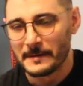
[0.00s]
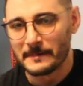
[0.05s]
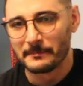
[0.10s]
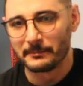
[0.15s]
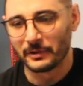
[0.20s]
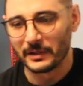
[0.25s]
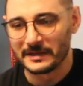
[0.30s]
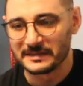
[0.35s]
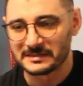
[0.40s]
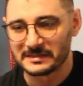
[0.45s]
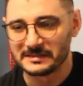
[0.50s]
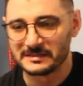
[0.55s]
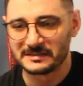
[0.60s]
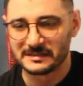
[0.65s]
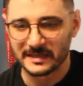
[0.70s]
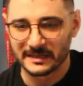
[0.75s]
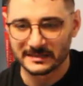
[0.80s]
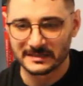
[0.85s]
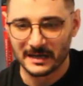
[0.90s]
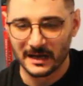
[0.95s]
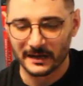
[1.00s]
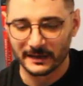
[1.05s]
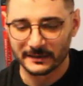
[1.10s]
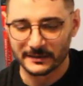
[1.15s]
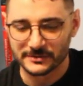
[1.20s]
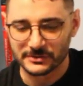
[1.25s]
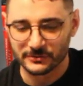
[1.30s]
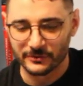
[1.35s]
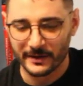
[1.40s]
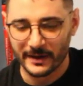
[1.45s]
places, TikTok and
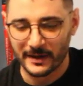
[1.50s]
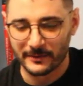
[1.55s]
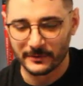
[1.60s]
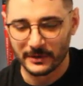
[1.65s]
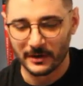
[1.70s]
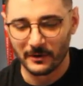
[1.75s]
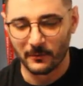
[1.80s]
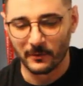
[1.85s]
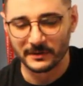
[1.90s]
Instagram,